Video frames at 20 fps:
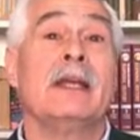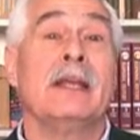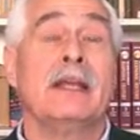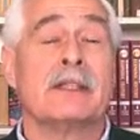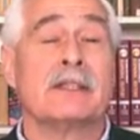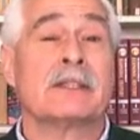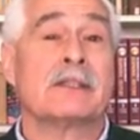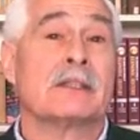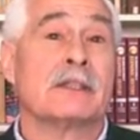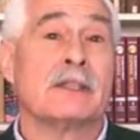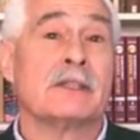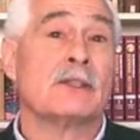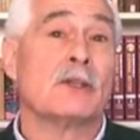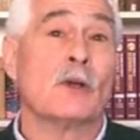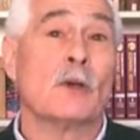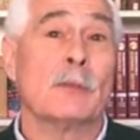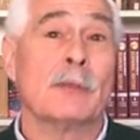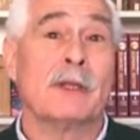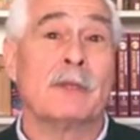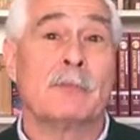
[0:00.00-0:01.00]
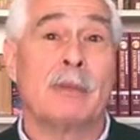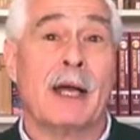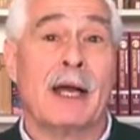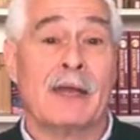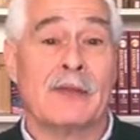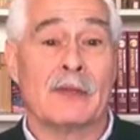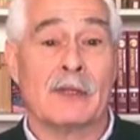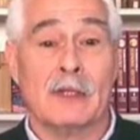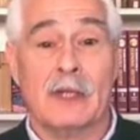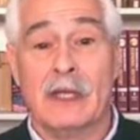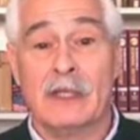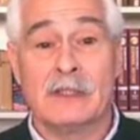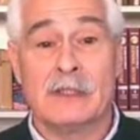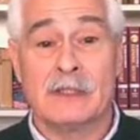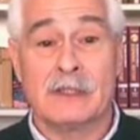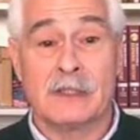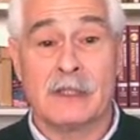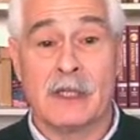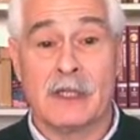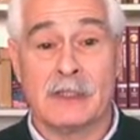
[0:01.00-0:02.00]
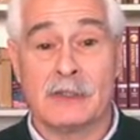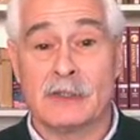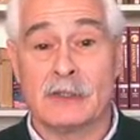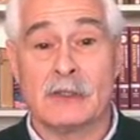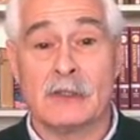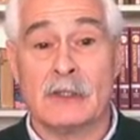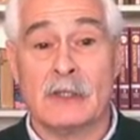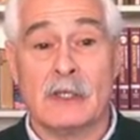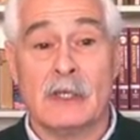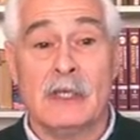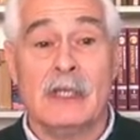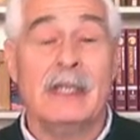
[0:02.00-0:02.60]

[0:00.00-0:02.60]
is determined by the legislature,